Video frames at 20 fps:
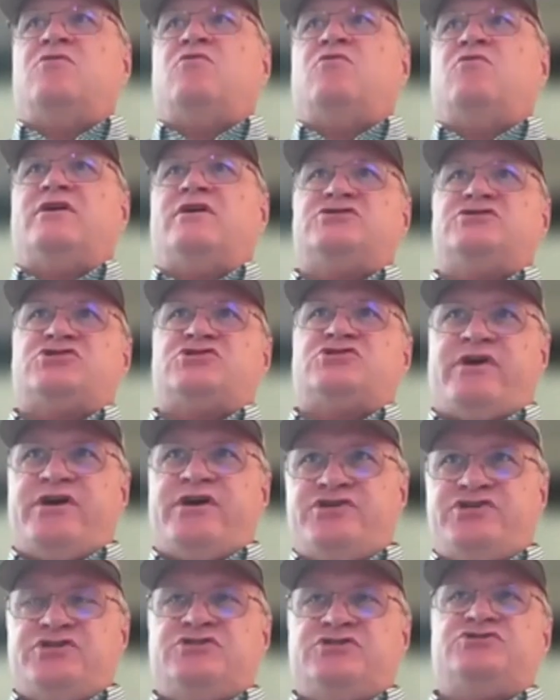
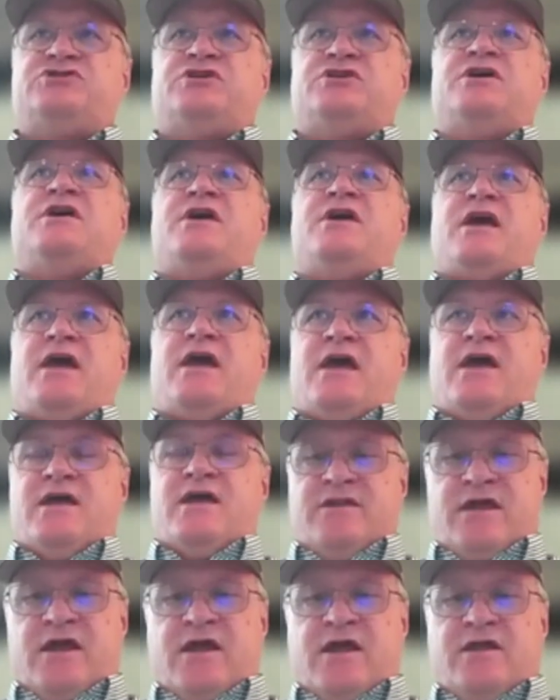registrations
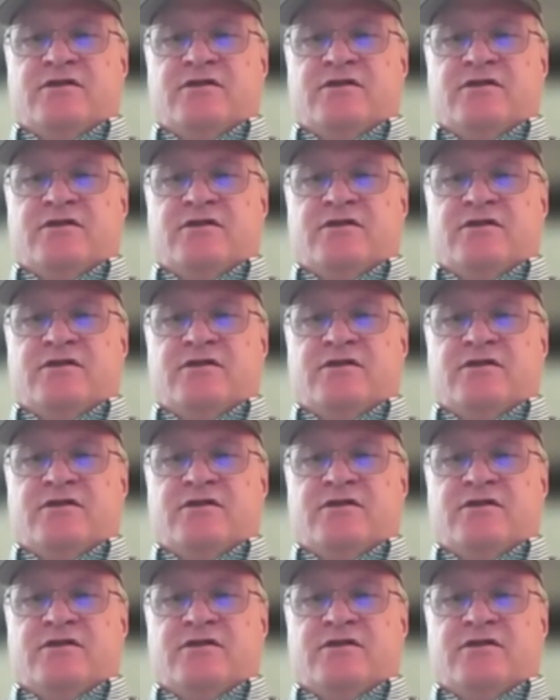and